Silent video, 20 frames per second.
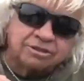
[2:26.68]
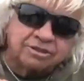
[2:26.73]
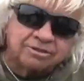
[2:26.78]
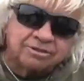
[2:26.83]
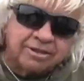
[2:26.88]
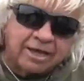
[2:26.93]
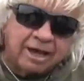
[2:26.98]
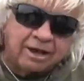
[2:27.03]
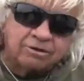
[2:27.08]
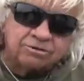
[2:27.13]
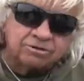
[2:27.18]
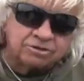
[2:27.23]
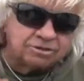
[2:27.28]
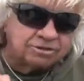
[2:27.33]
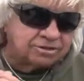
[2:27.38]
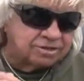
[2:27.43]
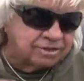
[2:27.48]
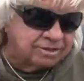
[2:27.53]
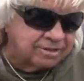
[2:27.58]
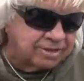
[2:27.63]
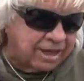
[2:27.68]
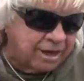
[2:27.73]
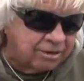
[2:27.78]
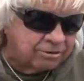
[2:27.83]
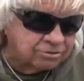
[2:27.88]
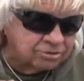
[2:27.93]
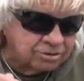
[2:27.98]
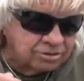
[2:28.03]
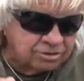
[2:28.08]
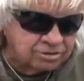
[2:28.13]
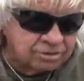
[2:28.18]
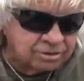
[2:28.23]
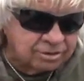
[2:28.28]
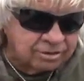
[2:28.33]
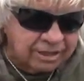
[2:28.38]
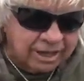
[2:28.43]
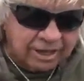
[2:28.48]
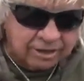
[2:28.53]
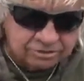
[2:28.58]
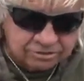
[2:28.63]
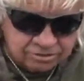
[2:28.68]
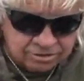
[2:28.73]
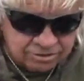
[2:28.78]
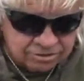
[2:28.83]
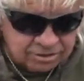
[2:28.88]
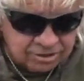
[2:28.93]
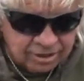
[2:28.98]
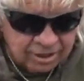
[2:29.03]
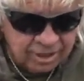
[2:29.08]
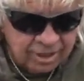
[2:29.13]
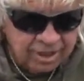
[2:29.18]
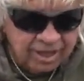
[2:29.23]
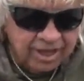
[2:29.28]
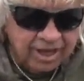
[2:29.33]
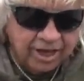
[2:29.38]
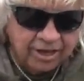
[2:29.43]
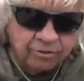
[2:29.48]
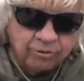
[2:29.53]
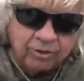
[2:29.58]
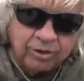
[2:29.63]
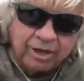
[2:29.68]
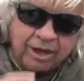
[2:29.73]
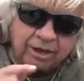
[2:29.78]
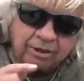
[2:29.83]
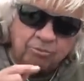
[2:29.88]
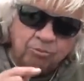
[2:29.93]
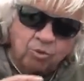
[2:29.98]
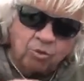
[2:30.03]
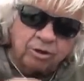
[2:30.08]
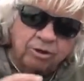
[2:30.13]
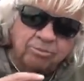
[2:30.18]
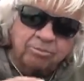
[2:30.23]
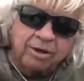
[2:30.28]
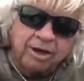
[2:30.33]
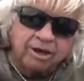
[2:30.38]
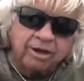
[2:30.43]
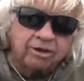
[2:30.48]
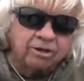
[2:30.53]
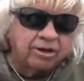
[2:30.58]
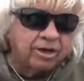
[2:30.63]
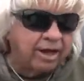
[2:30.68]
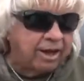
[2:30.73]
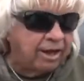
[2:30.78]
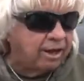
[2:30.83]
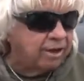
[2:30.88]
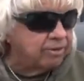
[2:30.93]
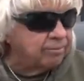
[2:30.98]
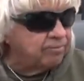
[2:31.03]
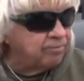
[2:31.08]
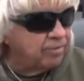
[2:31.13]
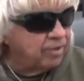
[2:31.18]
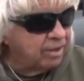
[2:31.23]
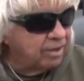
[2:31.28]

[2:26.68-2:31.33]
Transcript: and thousands and thousands and thousands. And we had one main account.